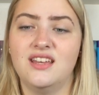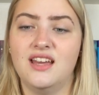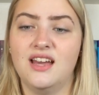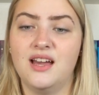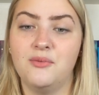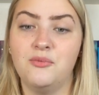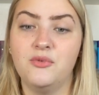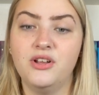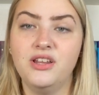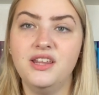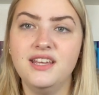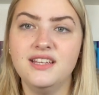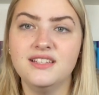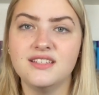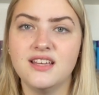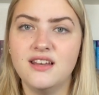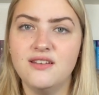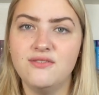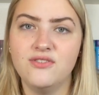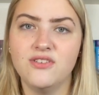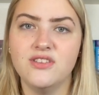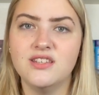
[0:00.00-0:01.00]
I'm really
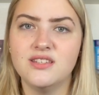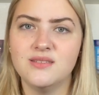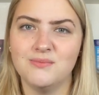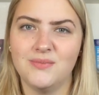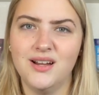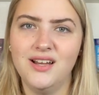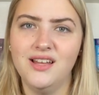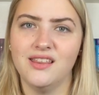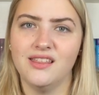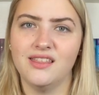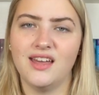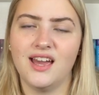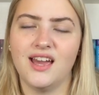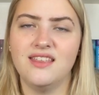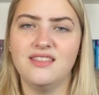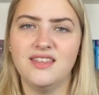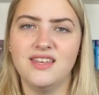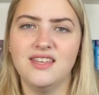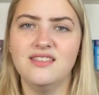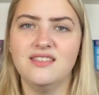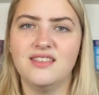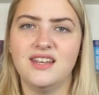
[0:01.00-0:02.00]
excited for this month. I
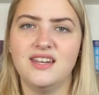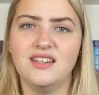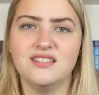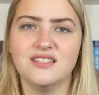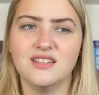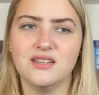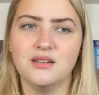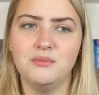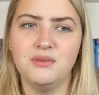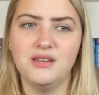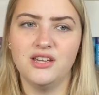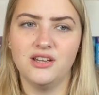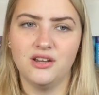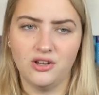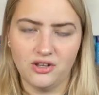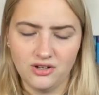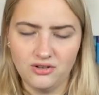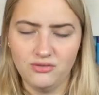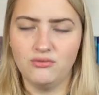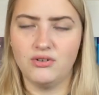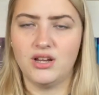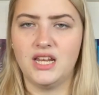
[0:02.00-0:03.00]
think that it's gonna be a
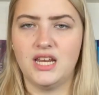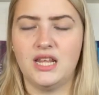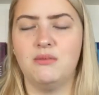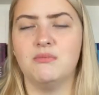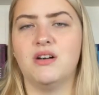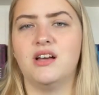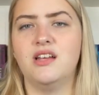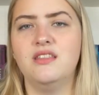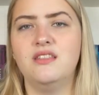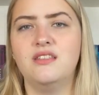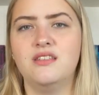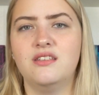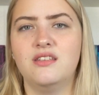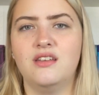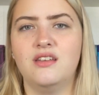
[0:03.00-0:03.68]
good reading month.